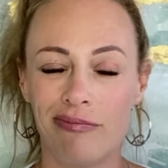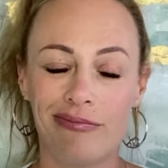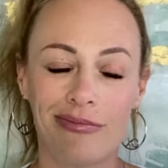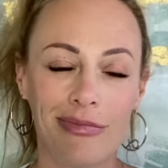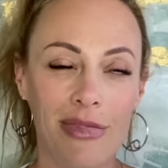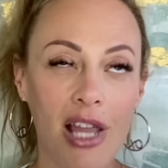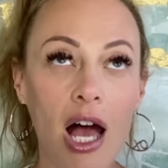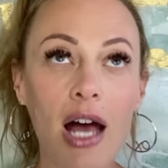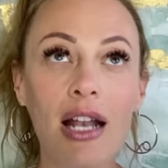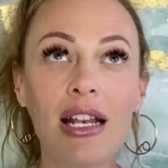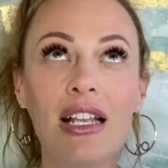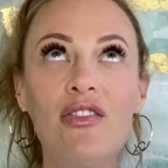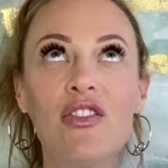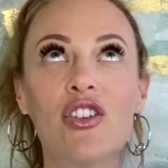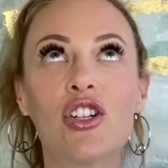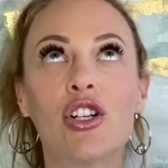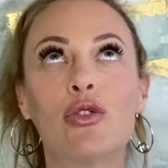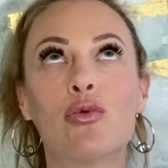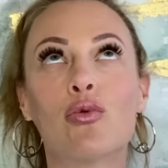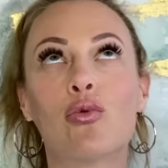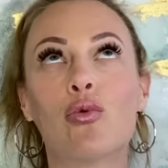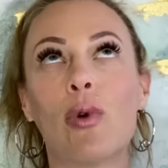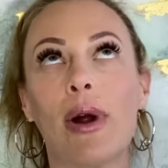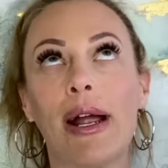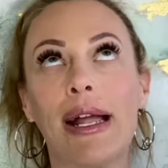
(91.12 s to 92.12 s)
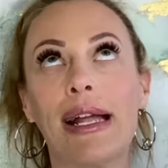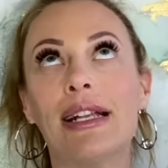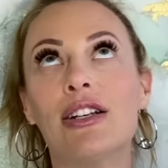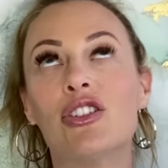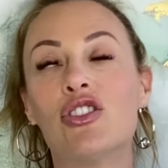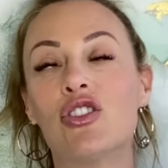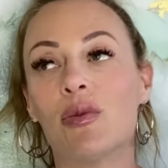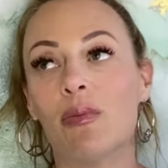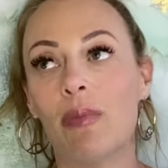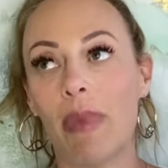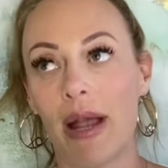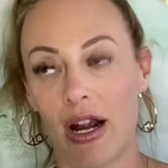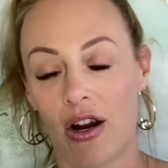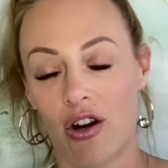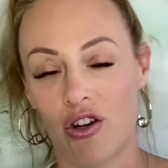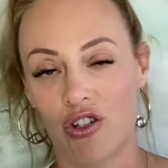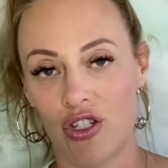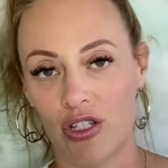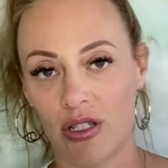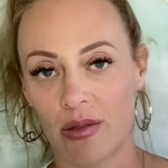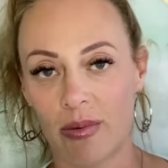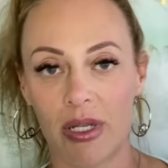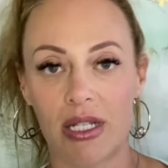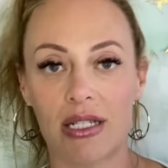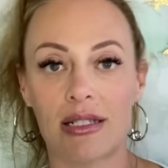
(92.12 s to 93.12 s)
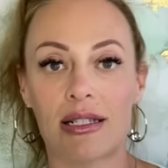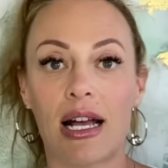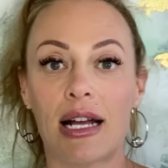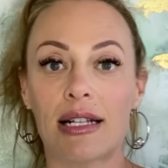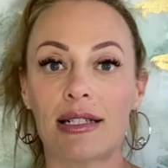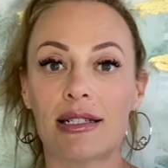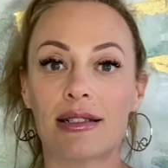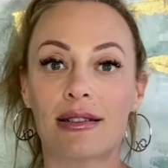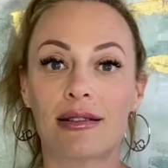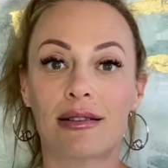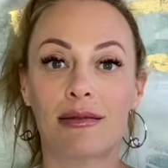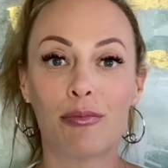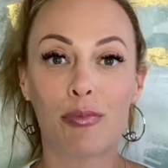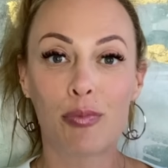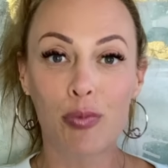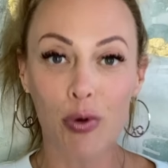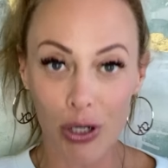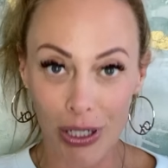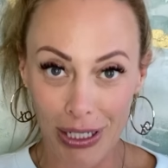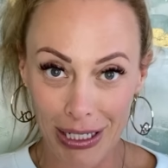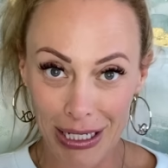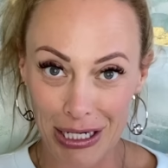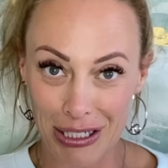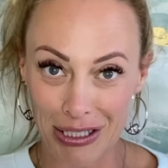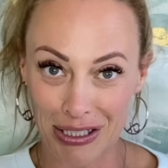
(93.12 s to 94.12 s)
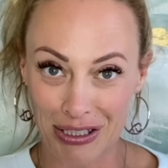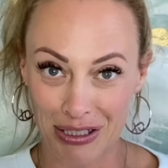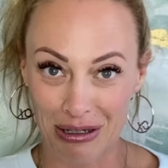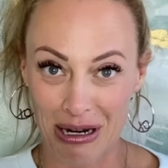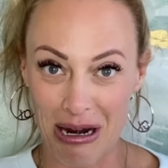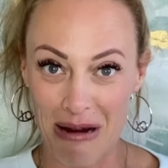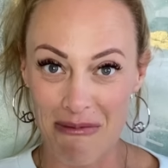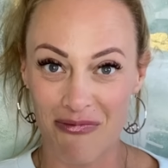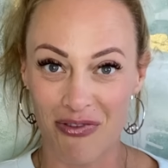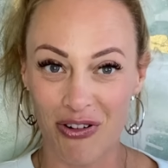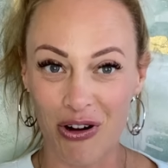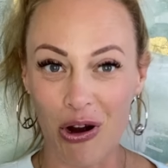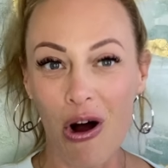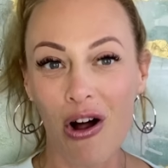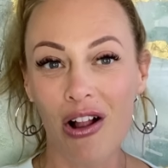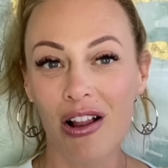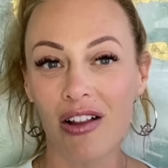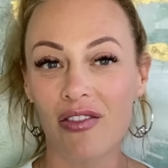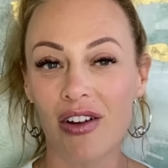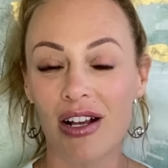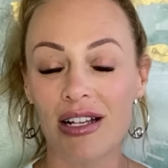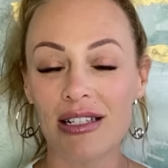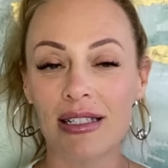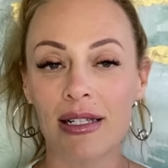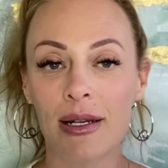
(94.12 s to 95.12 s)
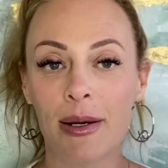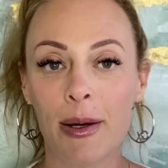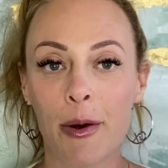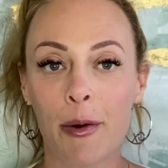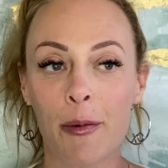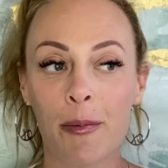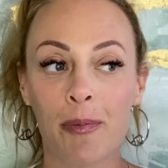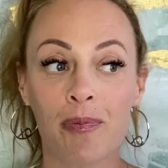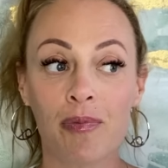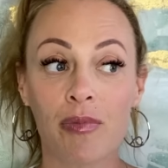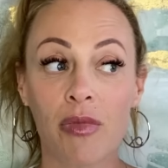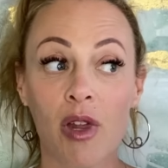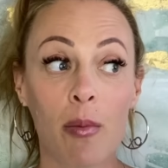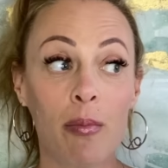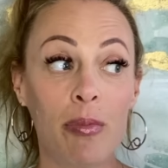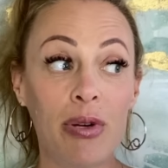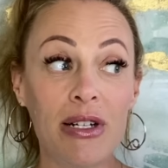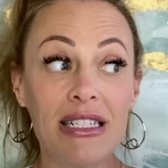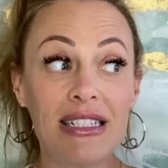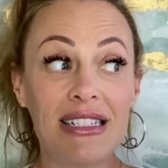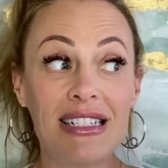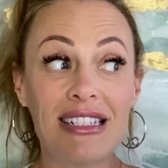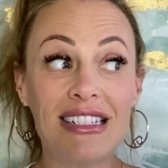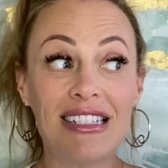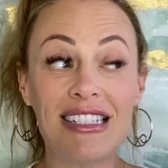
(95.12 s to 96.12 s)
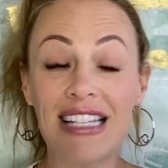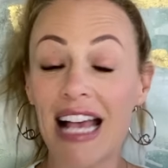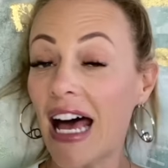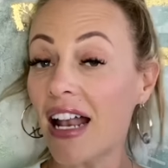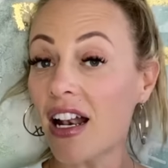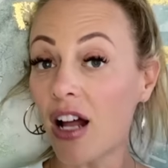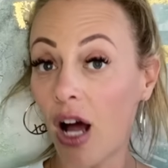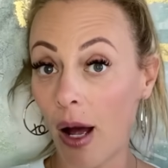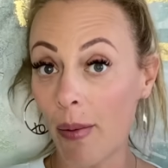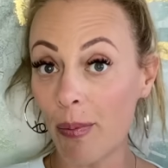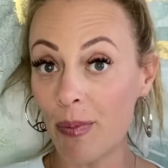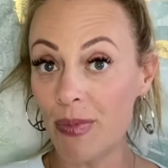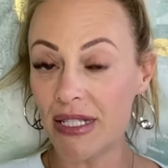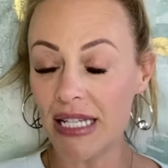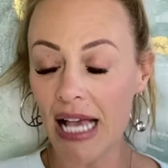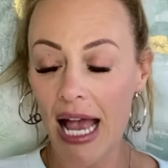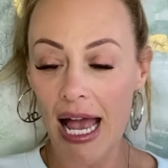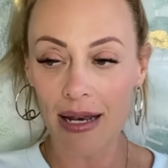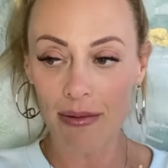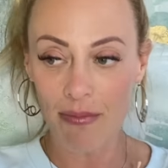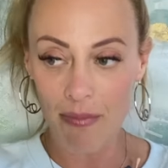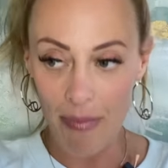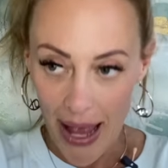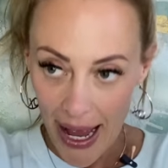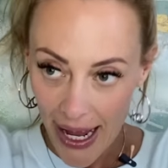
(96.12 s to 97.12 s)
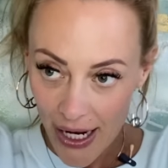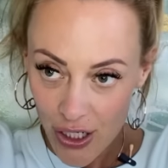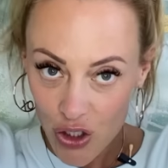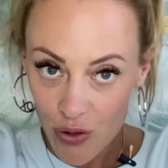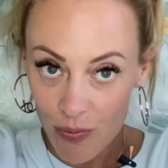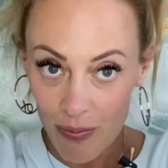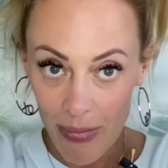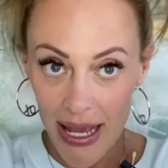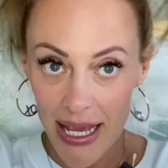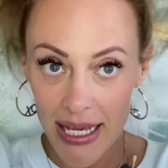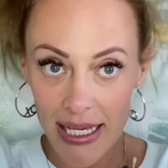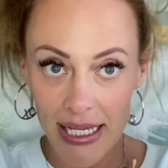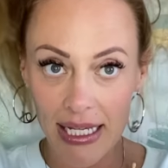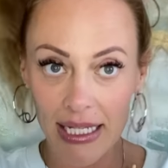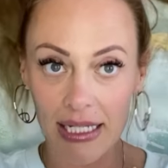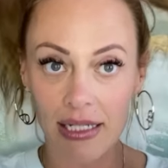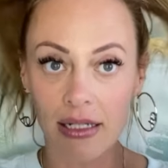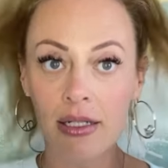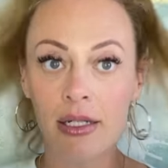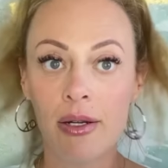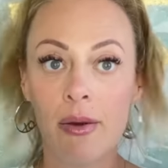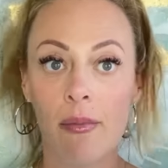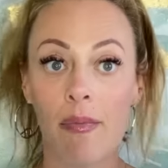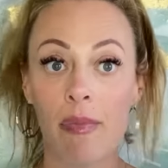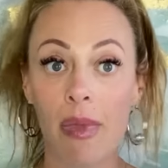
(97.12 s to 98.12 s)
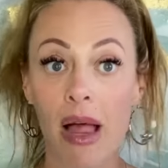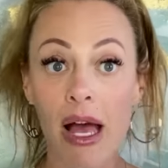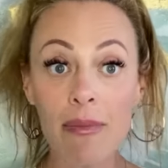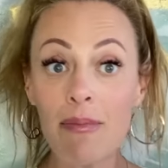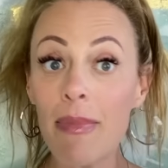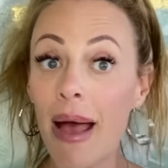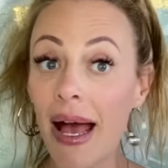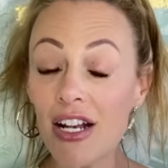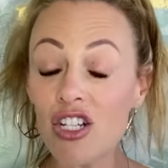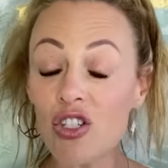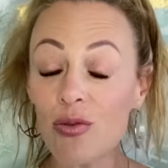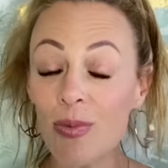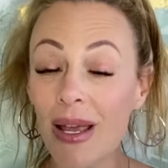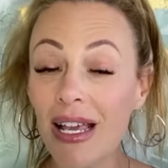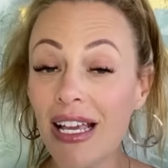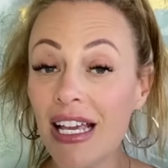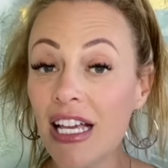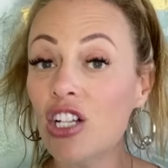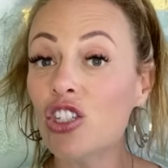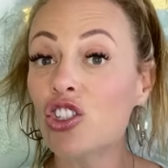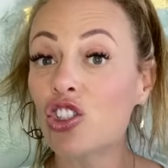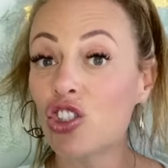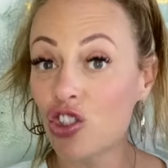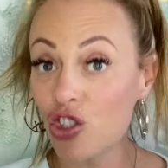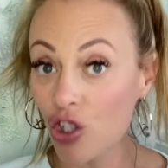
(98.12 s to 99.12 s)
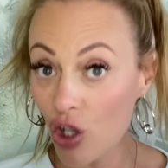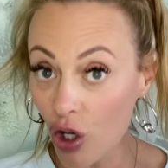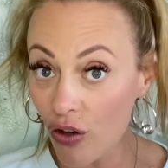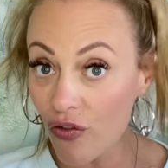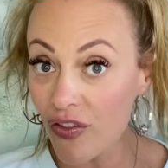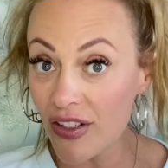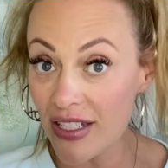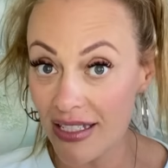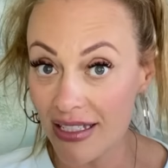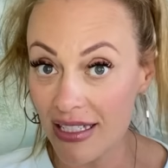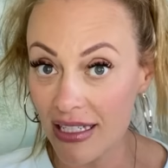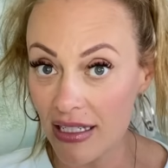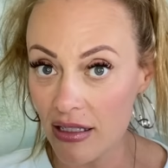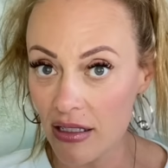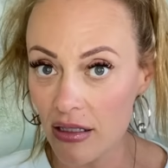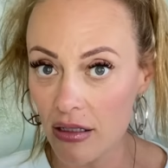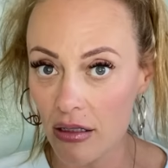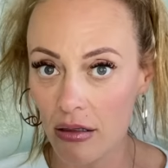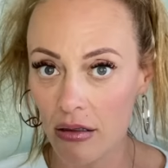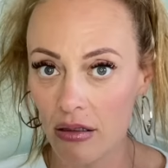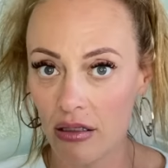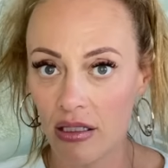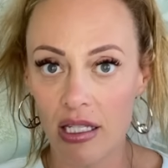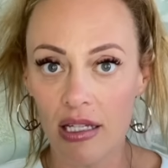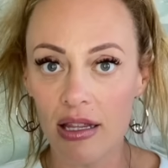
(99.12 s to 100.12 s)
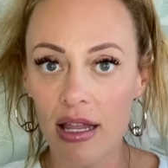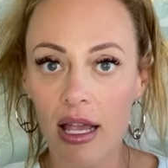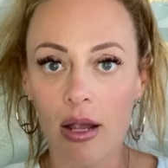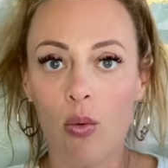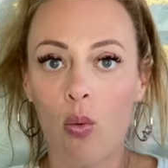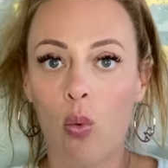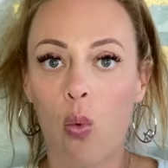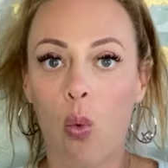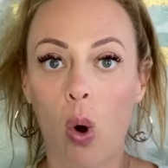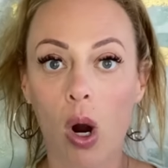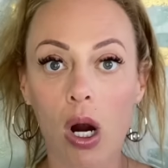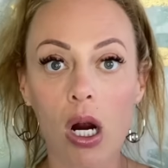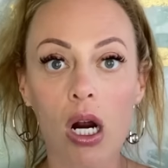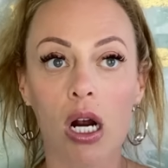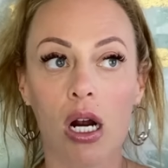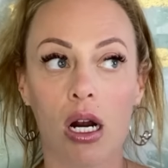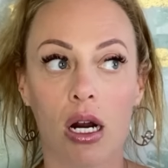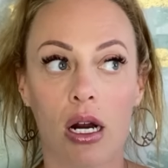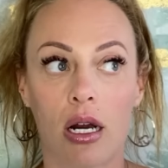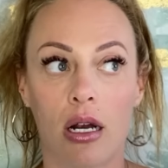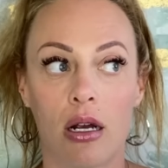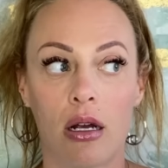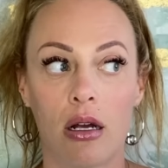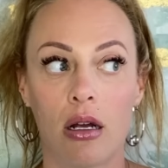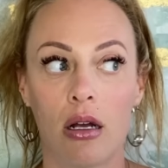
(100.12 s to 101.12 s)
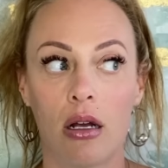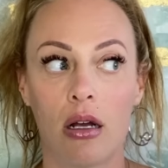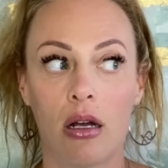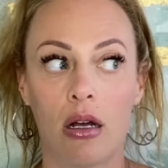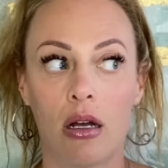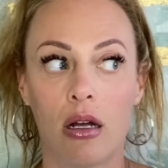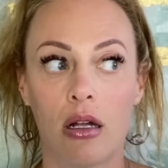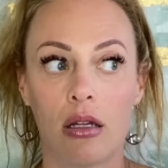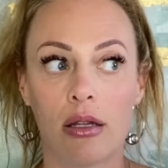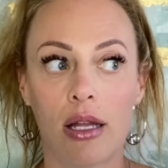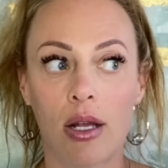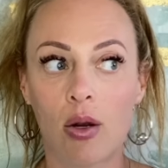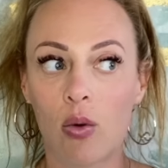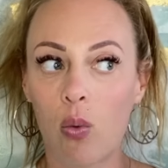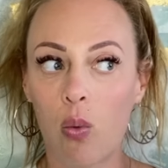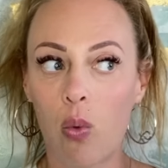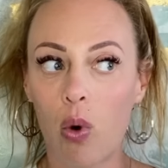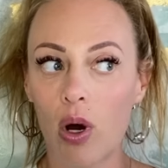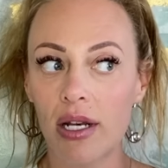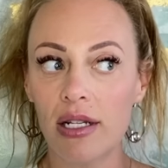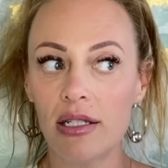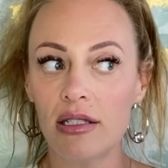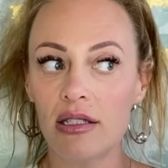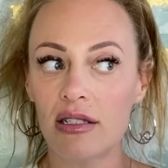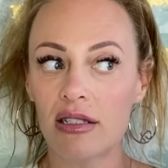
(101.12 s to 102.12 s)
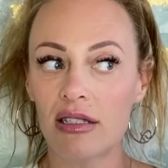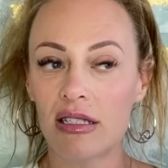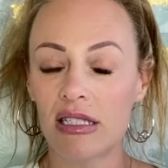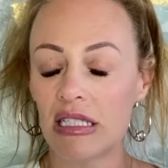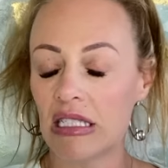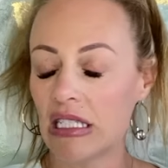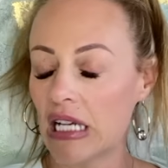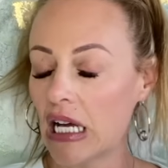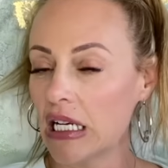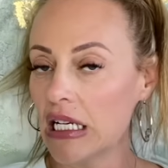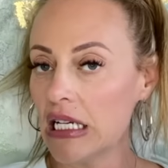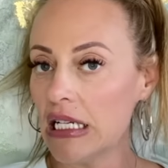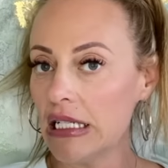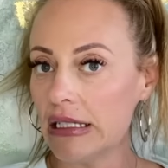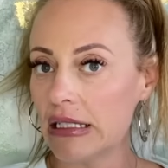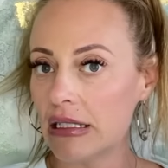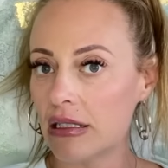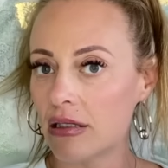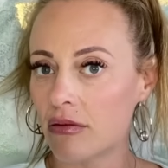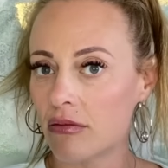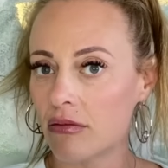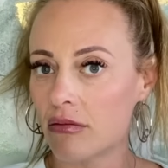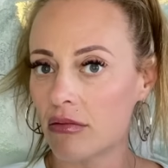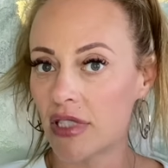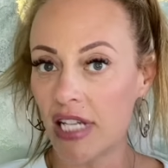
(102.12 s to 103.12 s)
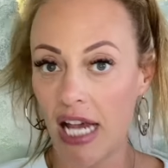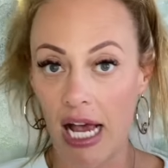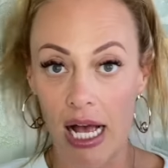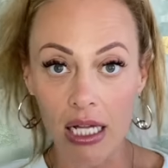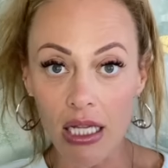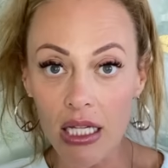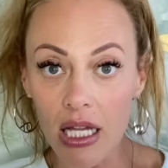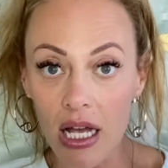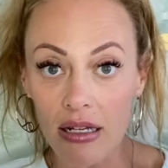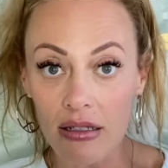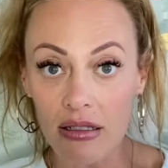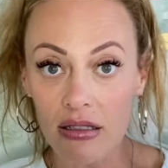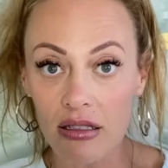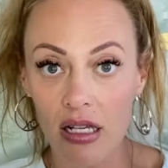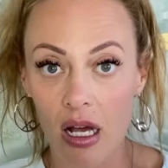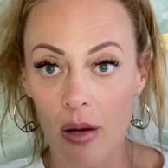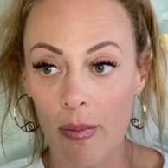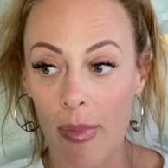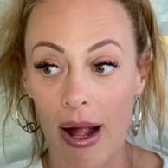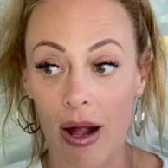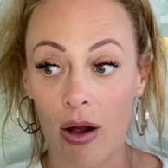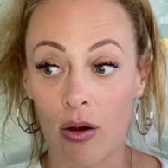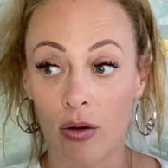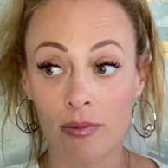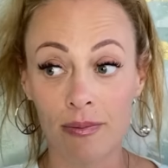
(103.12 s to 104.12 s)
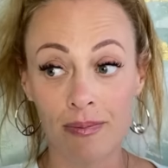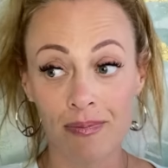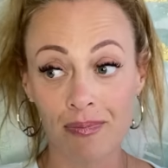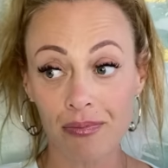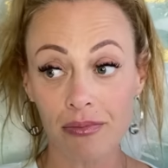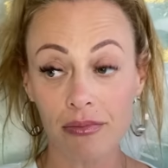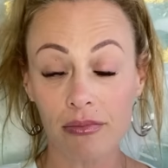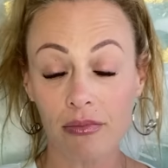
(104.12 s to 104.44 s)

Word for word: not even arranged marriages, because that's pretty extreme for all of us, but setups and matchmaking and matchmaking services. Do they work? Like, what did studies tell us about